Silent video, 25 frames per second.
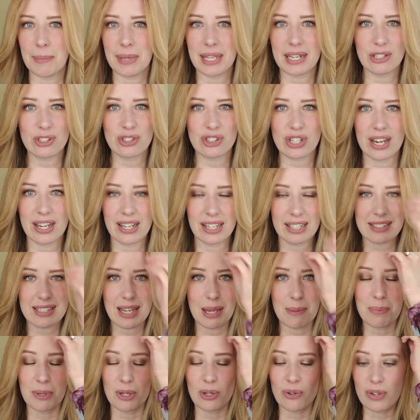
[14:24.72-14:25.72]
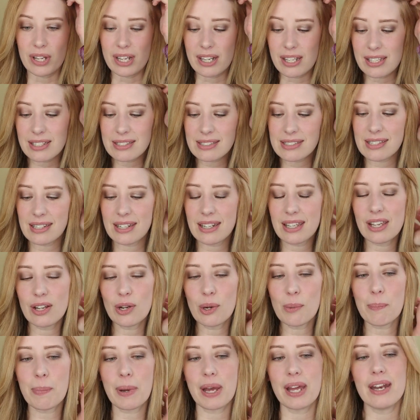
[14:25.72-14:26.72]
comedogenic type ingredients in
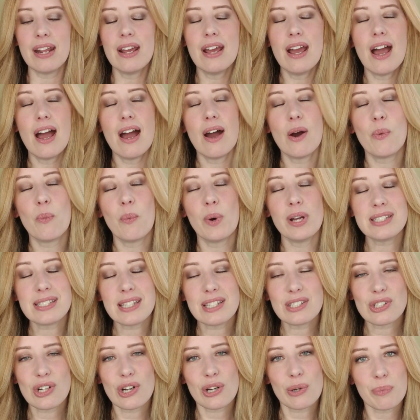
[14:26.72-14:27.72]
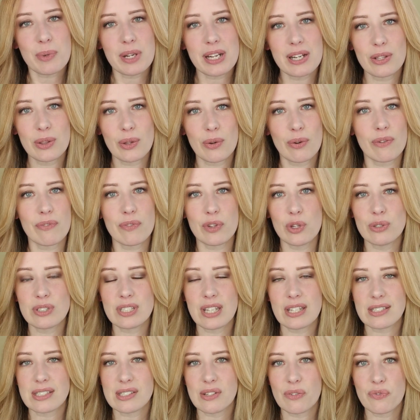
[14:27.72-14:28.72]
here, but once I started reading the
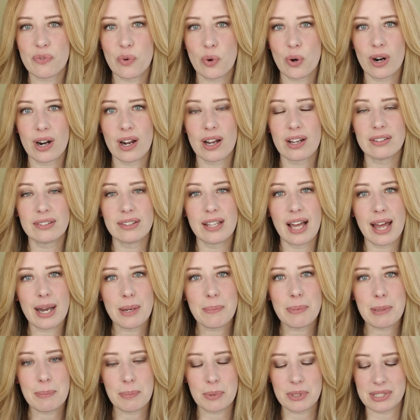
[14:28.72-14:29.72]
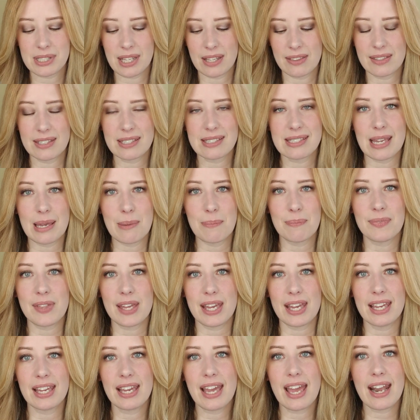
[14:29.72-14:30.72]
reviews at Sephora, a lot of people said the same
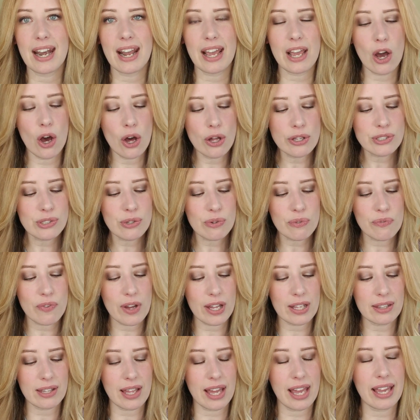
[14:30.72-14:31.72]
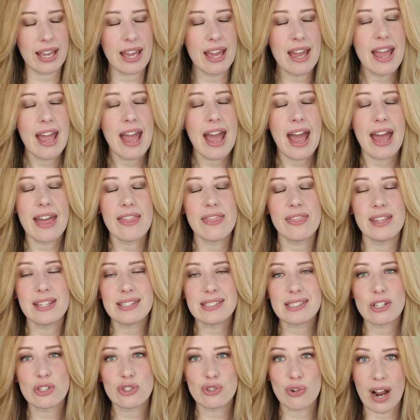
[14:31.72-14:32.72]
thing, and I also felt like
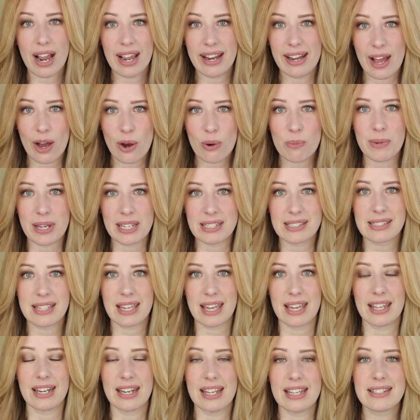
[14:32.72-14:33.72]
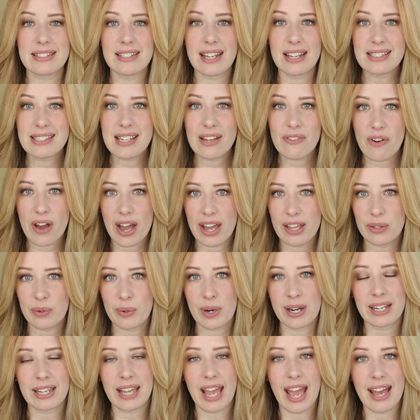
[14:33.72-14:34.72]
this dried out my skin. It does have
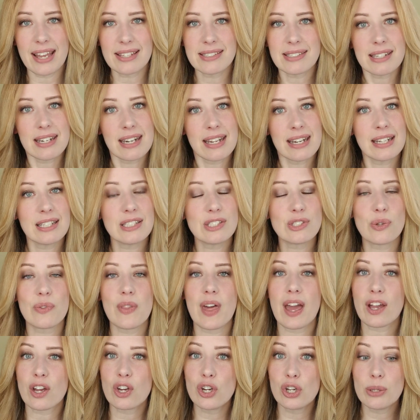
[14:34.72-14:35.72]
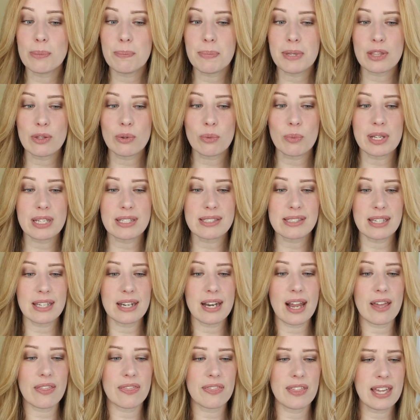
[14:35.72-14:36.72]
hyaluronic acid in it, so that could be the
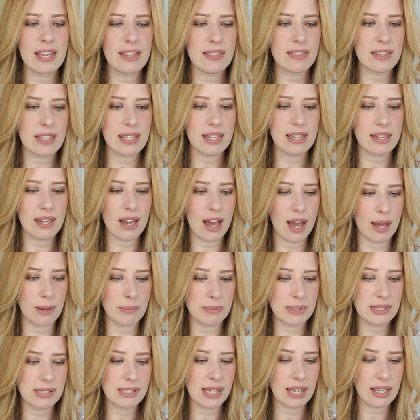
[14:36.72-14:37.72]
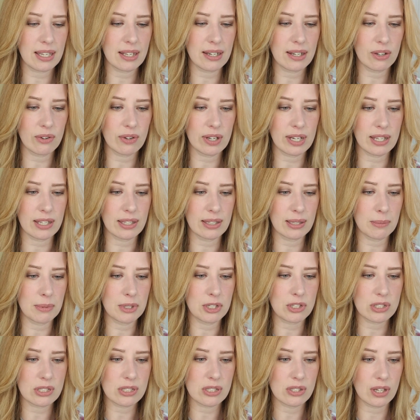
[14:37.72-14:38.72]
reason. I think the second ingredient, let
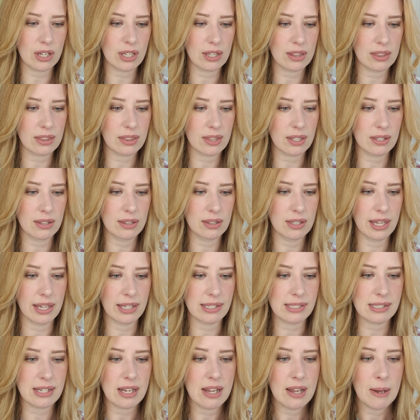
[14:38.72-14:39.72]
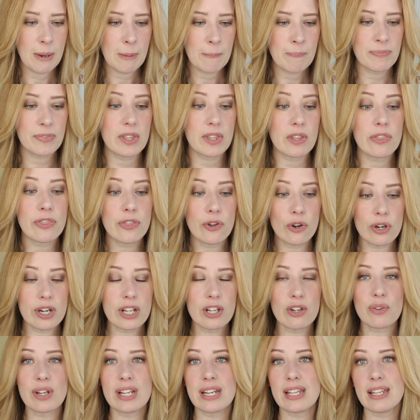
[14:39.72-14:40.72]
me just look at the list. The third
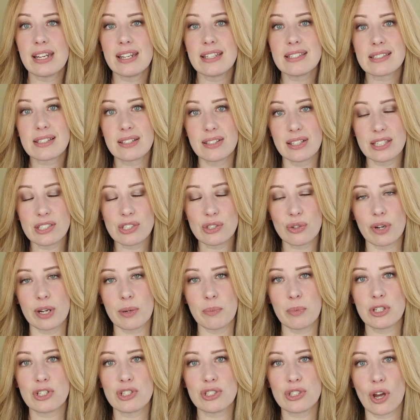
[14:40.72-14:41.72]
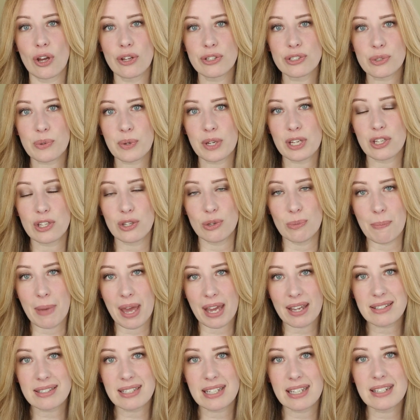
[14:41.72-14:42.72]
ingredient is glycerin, which is also a
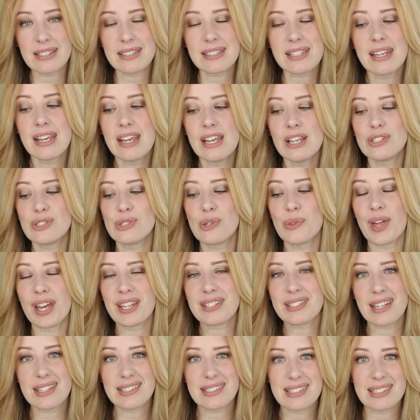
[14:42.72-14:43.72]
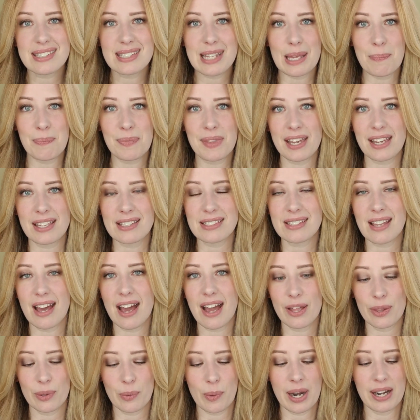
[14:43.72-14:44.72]
humectant. So that does the same thing as the
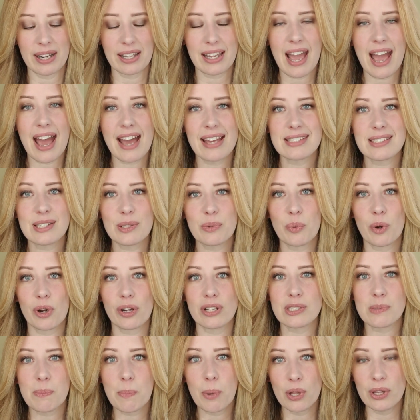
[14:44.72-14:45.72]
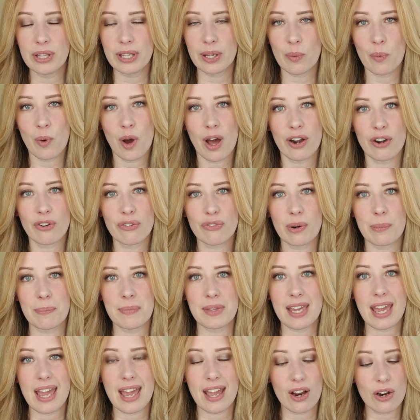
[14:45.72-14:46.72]
hyaluronic acid, where it's pulling water
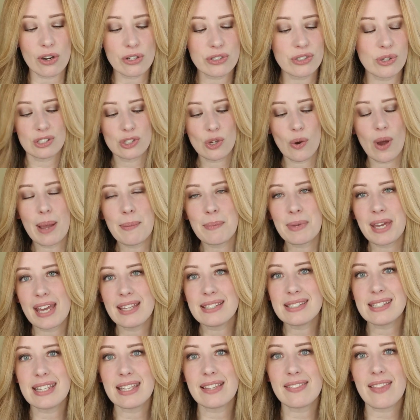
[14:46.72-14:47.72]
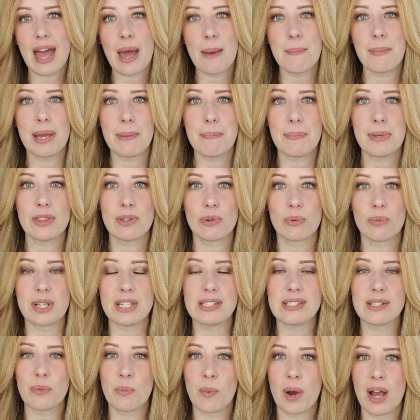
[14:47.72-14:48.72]
from the air. So I'm guessing that might be the
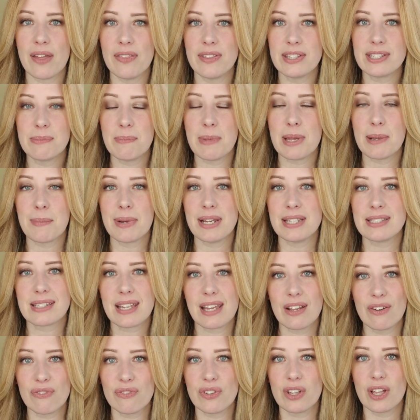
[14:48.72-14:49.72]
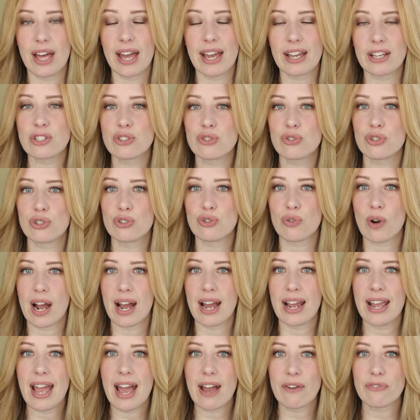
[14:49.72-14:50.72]
reason why this made my skin feel extra
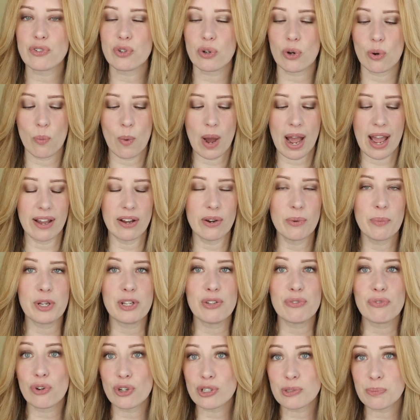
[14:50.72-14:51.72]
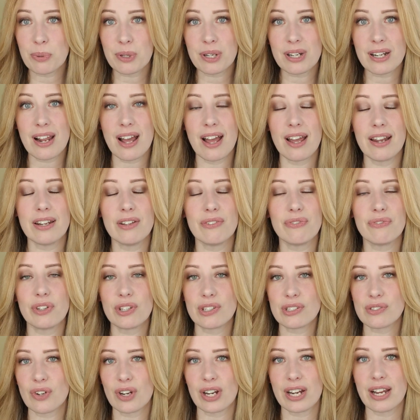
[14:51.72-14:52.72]
dry after a while. When you first put it on, it
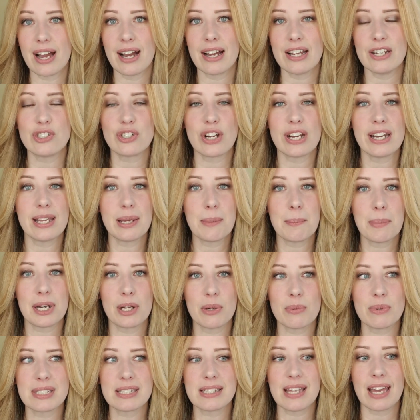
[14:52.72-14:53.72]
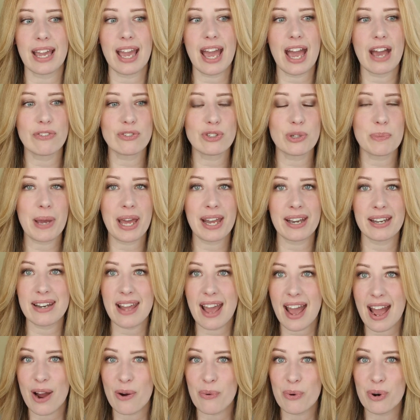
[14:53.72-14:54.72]
feels very hydrating, but it was like after about
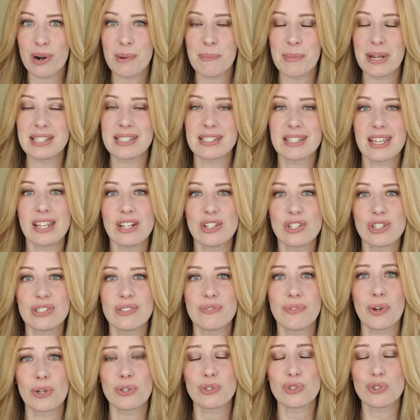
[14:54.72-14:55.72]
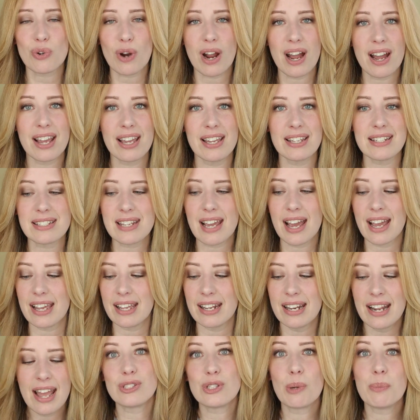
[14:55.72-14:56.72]
an hour, my skin just felt dry and
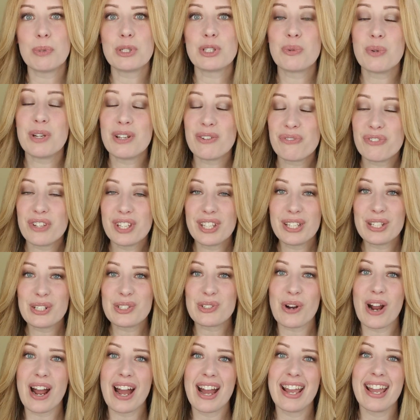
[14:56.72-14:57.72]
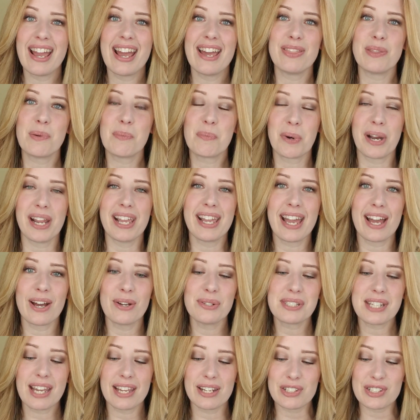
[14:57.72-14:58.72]
tight. So between feeling dry and the
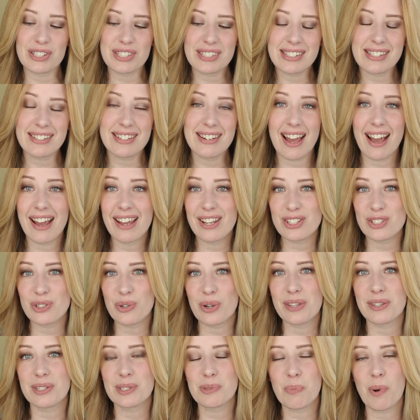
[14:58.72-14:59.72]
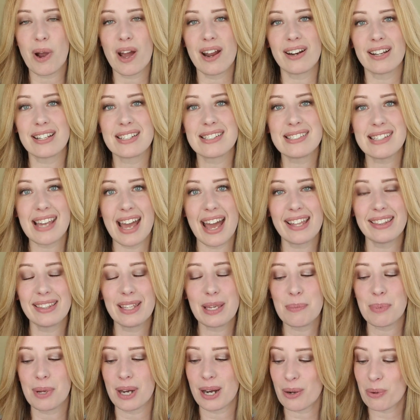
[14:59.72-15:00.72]
breakouts, I just did not enjoy this product,
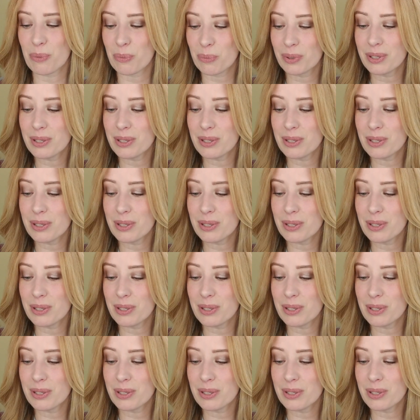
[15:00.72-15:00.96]
sadly, but I